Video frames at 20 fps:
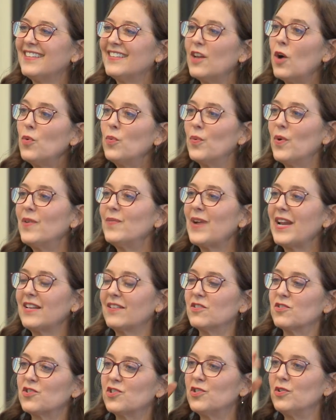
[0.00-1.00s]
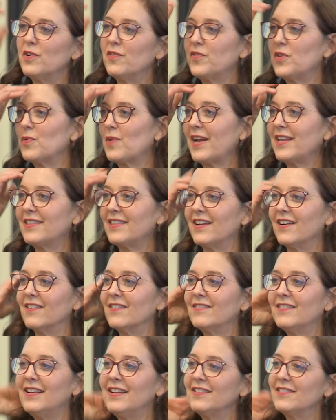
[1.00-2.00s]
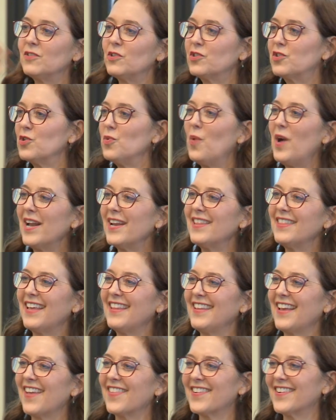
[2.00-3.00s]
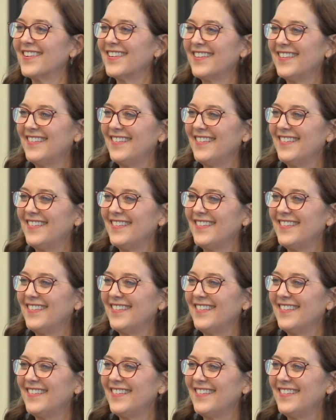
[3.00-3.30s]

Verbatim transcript: Oh, wait, there's two of you right there. They'll do one and then the other.